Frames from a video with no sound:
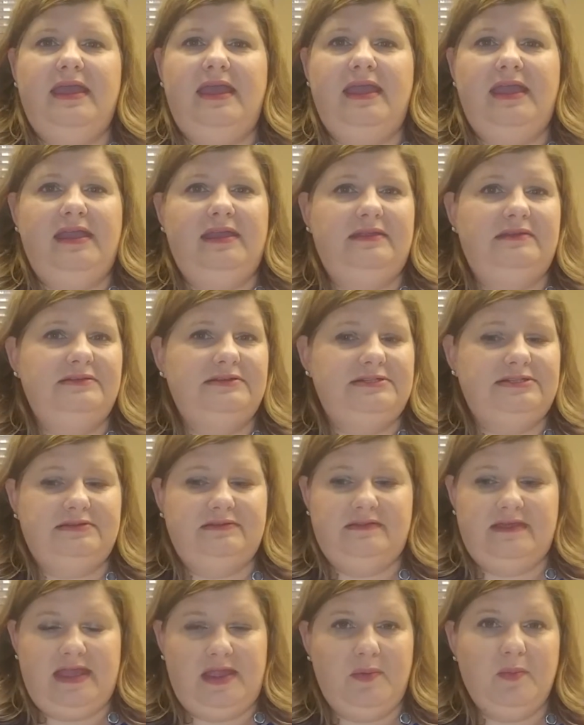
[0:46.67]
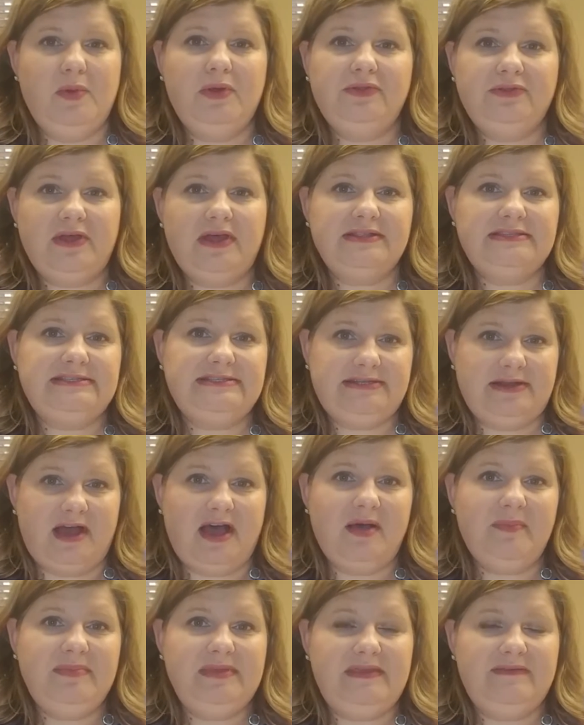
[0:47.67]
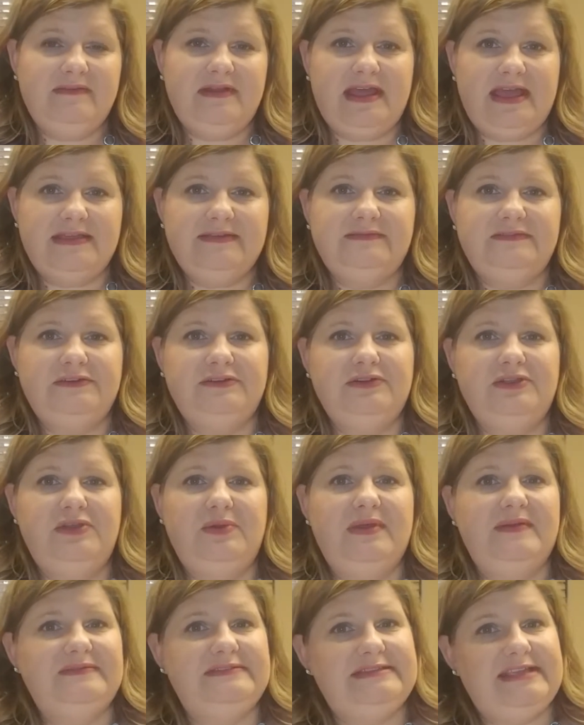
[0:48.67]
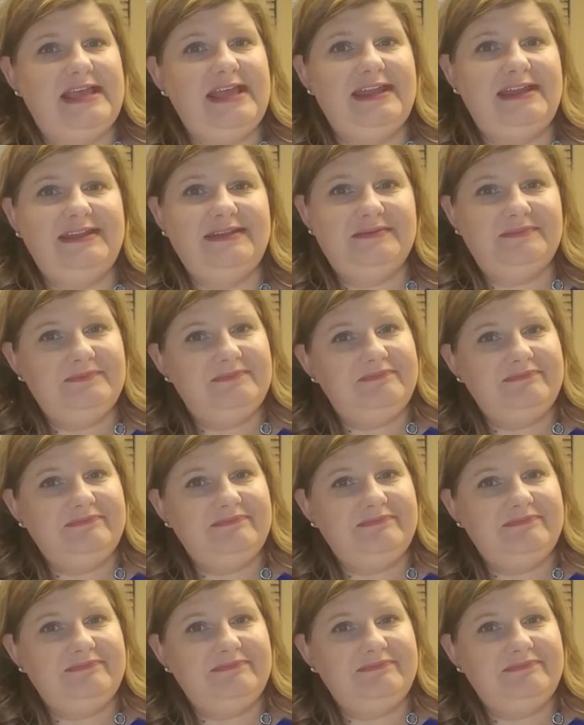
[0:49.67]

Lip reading: and they will not stop even after you have said,